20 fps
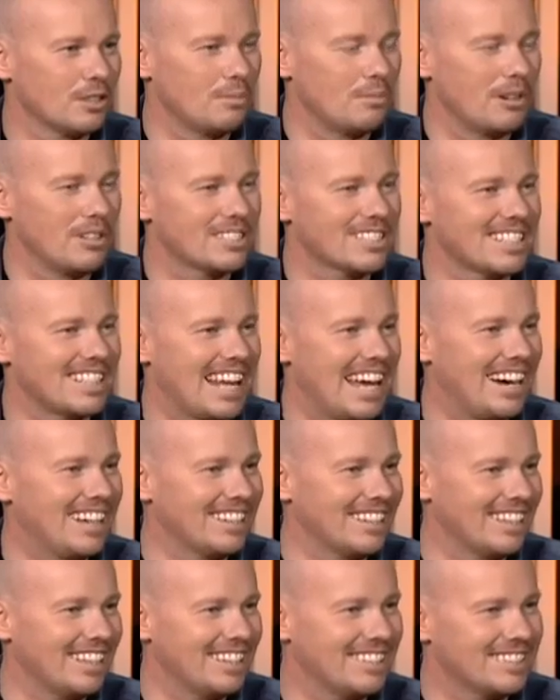almost an
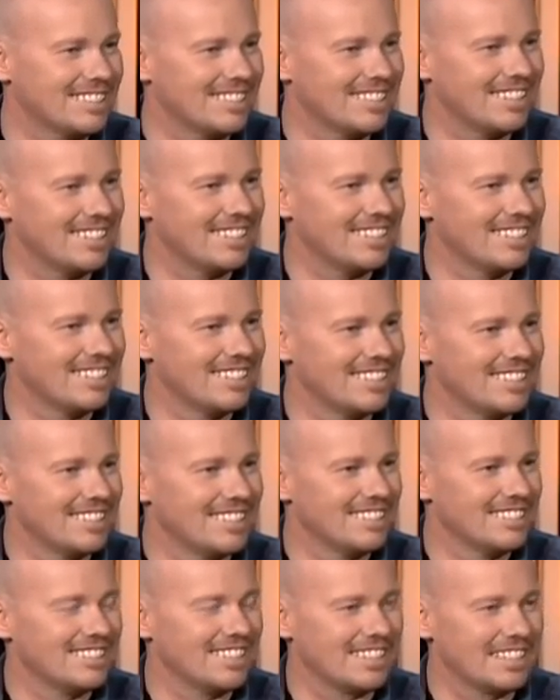outlet to
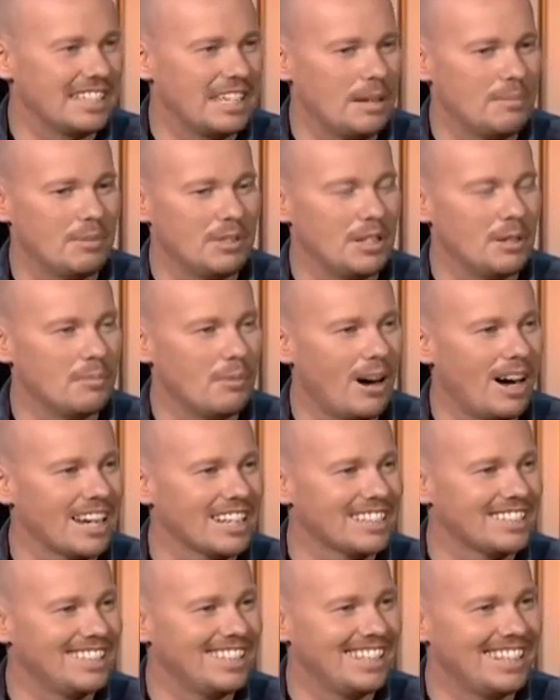and keeping your
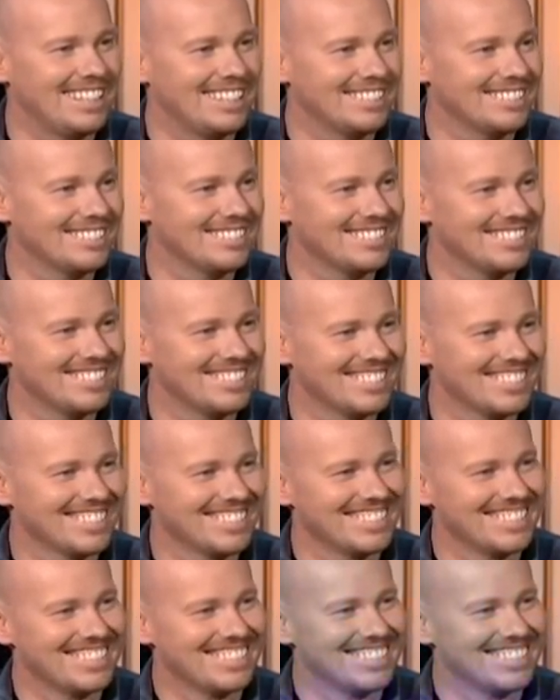mind clean. Wow.